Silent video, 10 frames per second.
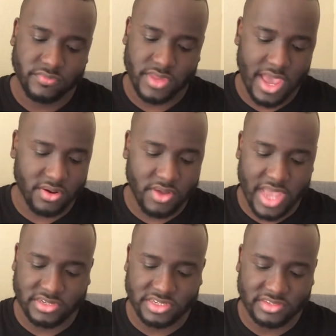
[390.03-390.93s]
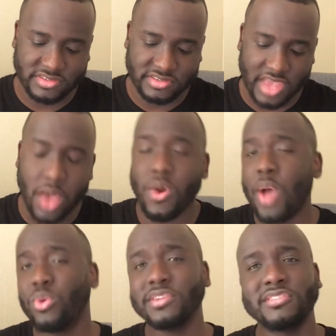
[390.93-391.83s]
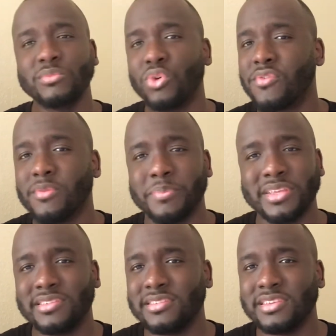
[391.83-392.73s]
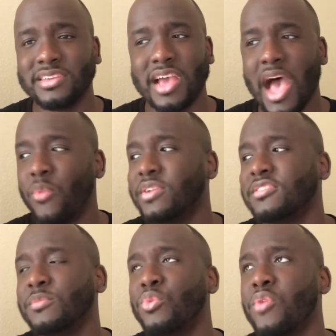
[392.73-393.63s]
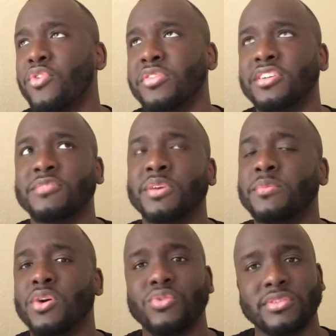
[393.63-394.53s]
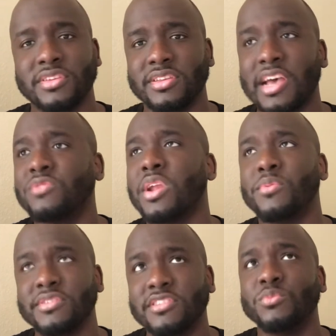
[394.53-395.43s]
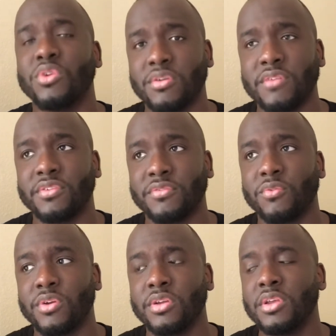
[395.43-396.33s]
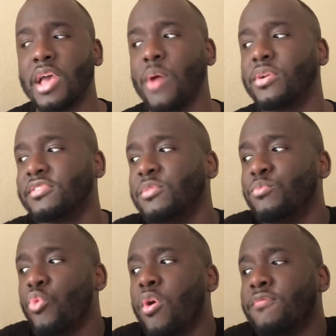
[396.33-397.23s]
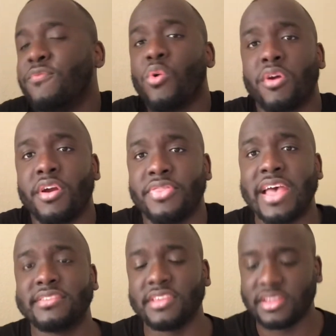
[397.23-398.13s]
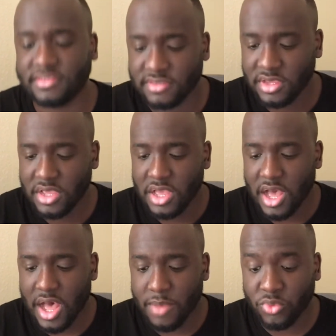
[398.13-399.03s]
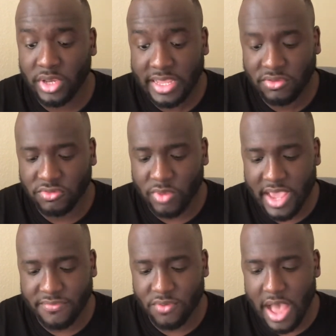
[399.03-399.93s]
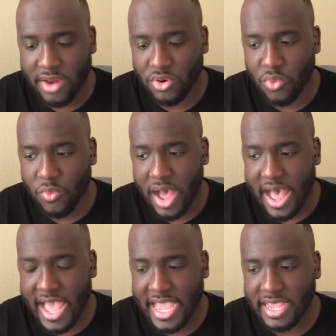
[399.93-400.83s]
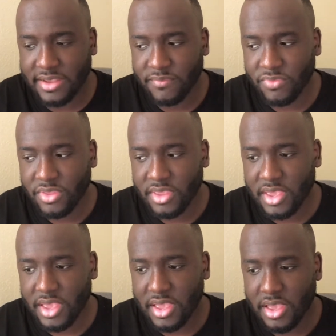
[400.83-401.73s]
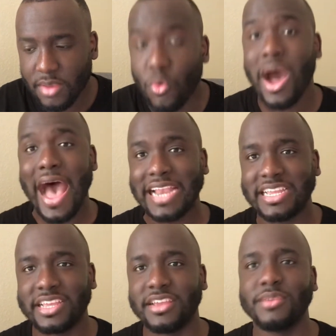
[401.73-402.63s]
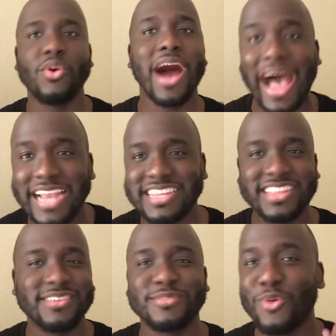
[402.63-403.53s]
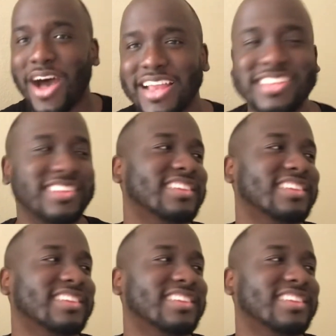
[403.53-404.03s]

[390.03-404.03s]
I don't know. I want to see more from Maputlas. I want to see more for her than just being Makoti. That's what I want to see more of her for. I want to see more for her in that sense. With Leto's wife, I don't know why. Mohadi, there it is, Mohadi.